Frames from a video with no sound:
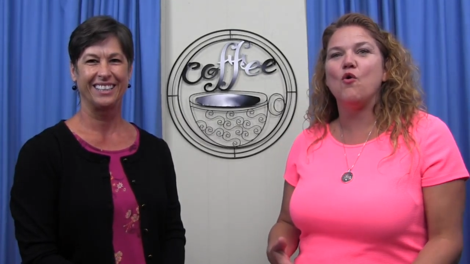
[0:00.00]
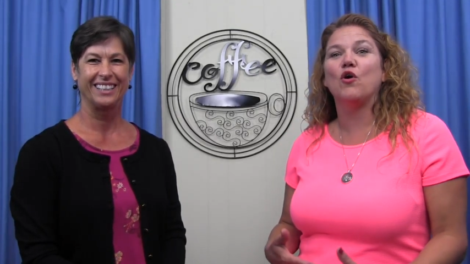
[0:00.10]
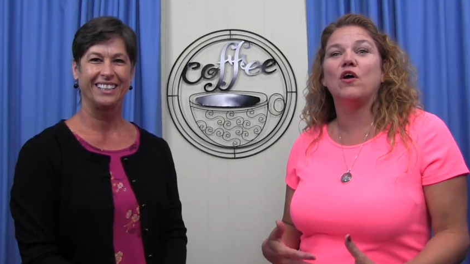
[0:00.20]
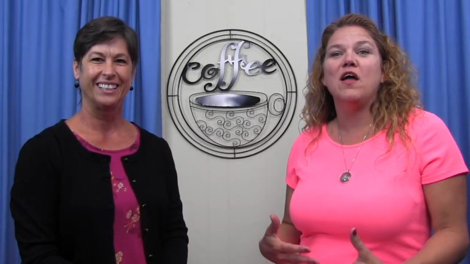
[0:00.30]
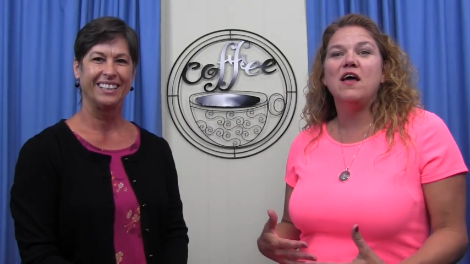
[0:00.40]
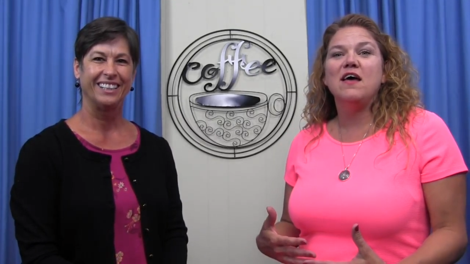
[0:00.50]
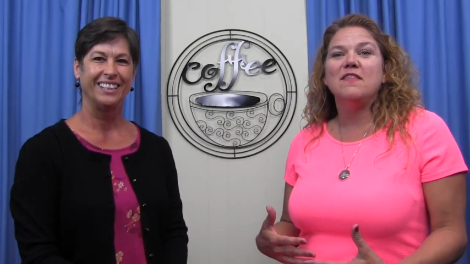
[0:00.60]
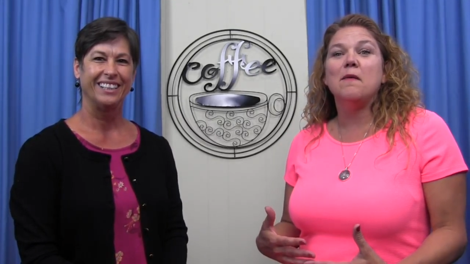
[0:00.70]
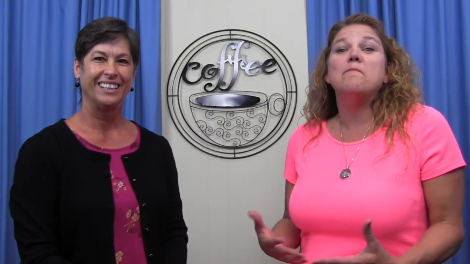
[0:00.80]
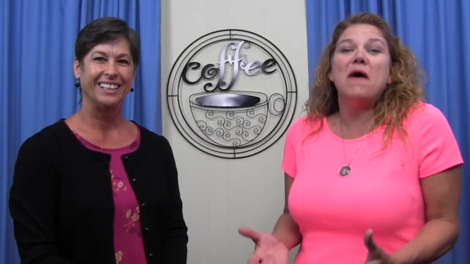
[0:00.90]
Speaker 1: or
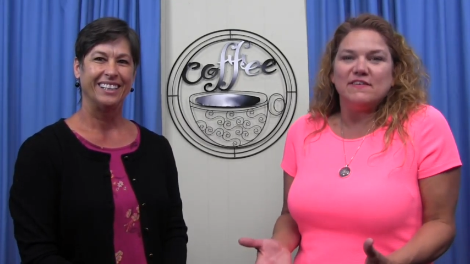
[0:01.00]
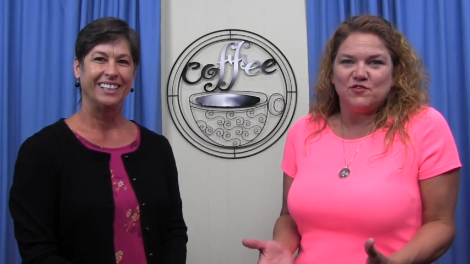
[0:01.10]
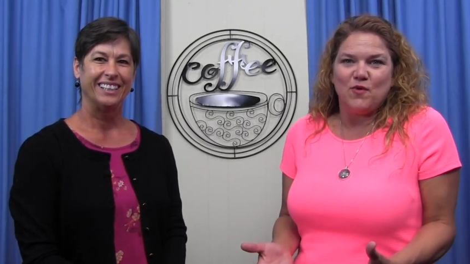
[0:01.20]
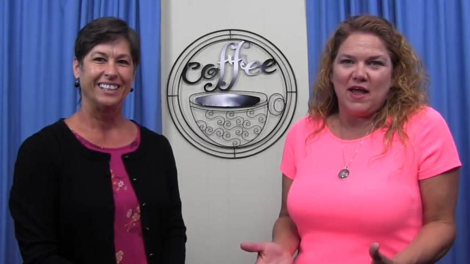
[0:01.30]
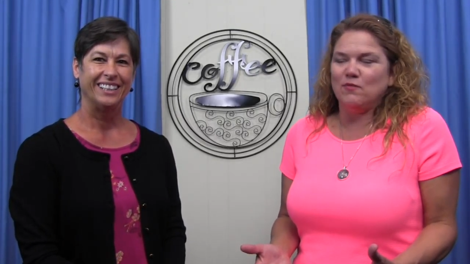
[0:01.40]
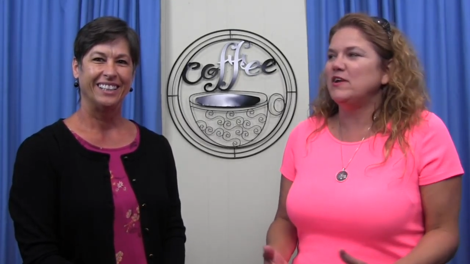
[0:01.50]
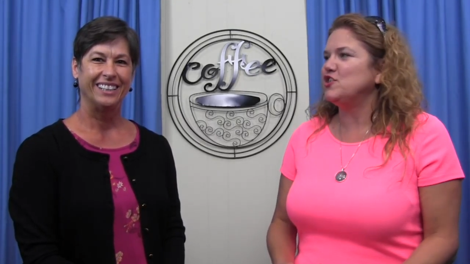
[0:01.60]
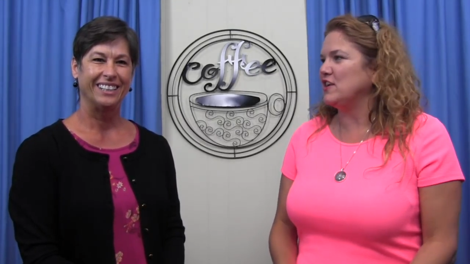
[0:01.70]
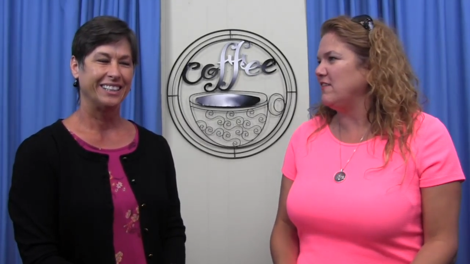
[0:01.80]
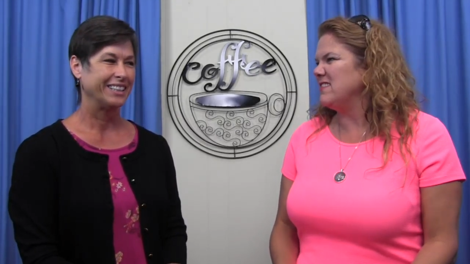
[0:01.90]
the best way. We
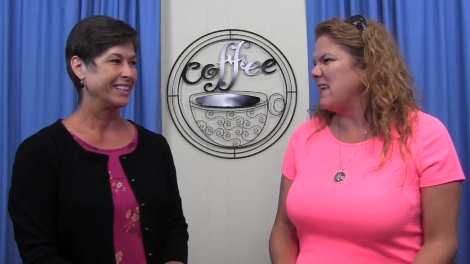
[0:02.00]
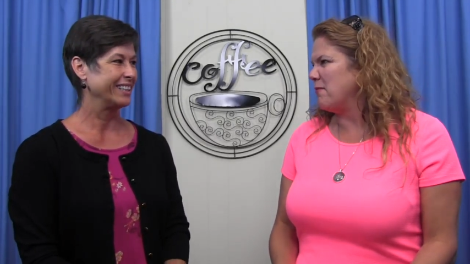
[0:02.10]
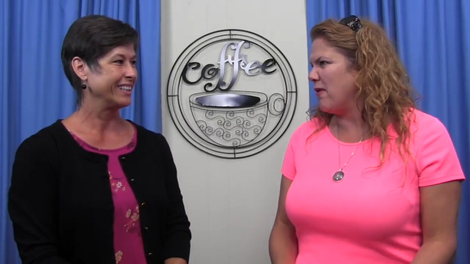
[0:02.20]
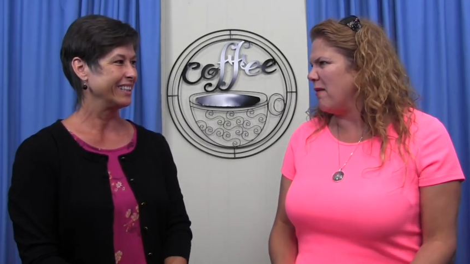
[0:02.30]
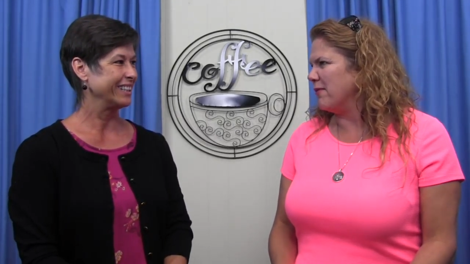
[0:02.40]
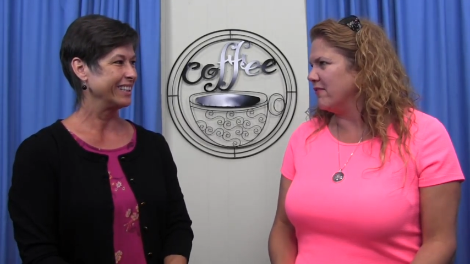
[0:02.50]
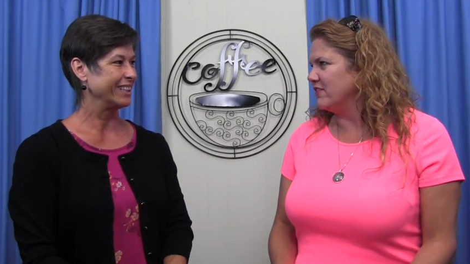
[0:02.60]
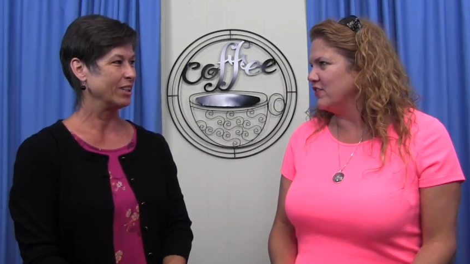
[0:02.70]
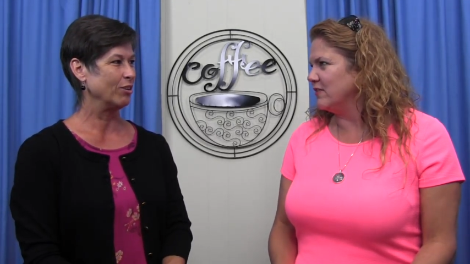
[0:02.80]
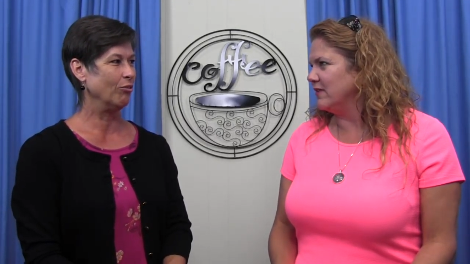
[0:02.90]
shouldn't even say proper,
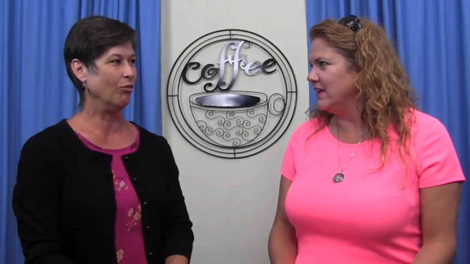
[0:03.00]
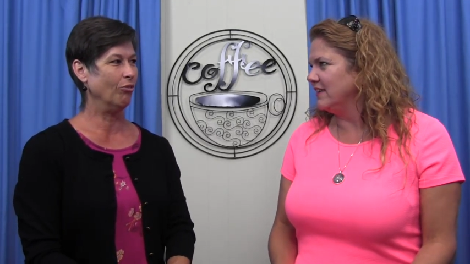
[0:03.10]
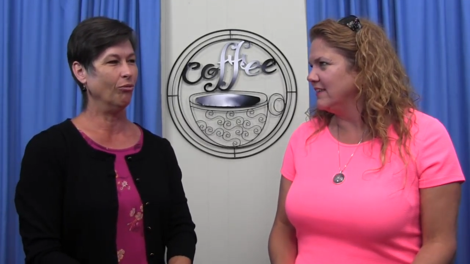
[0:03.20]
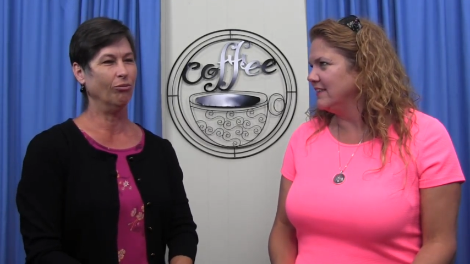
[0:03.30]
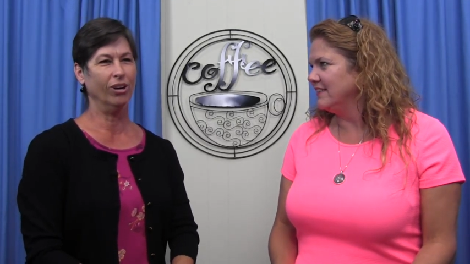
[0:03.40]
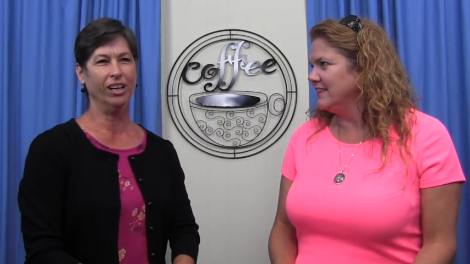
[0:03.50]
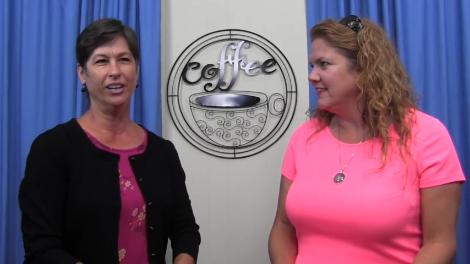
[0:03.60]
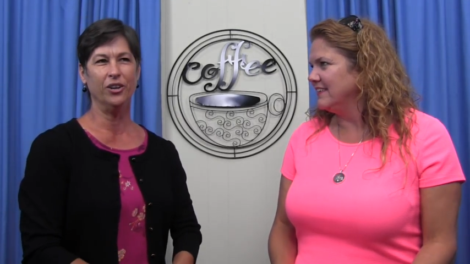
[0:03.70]
should we?
Speaker 2: Well, I